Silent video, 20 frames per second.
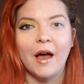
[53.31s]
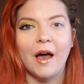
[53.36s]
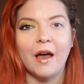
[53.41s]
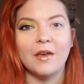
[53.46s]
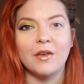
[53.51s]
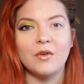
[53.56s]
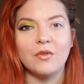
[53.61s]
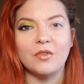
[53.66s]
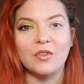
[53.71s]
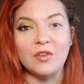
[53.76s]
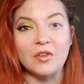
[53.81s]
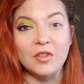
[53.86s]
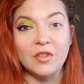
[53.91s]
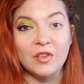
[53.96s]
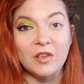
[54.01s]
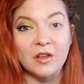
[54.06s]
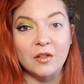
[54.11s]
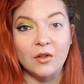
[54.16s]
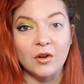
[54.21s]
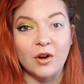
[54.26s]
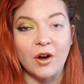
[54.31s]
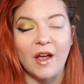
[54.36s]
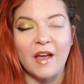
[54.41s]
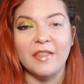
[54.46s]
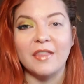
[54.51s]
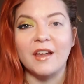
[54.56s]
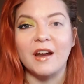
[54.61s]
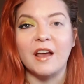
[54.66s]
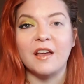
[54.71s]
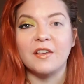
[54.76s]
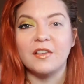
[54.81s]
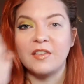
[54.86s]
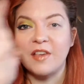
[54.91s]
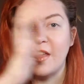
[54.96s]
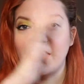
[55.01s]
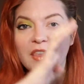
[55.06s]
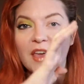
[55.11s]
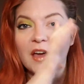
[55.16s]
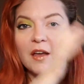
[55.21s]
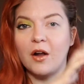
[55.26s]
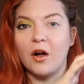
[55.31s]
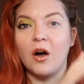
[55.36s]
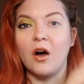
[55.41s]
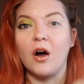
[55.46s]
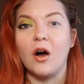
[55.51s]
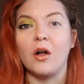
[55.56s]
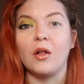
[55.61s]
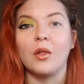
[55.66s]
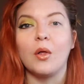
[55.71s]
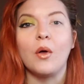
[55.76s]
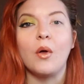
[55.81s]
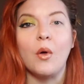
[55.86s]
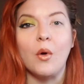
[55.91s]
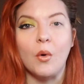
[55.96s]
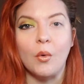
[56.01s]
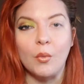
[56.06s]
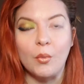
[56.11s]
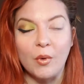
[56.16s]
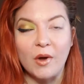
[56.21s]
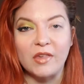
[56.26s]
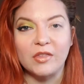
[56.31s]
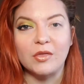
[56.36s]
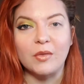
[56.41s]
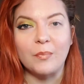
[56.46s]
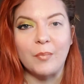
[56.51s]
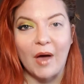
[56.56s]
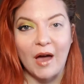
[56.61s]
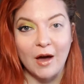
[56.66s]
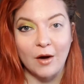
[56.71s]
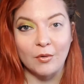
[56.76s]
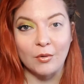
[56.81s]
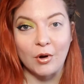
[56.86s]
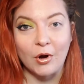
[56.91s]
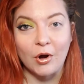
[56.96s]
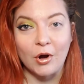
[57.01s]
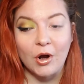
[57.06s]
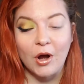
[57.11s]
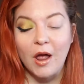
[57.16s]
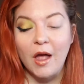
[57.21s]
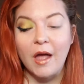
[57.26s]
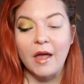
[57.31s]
I used concealer, and then I set that all with powder.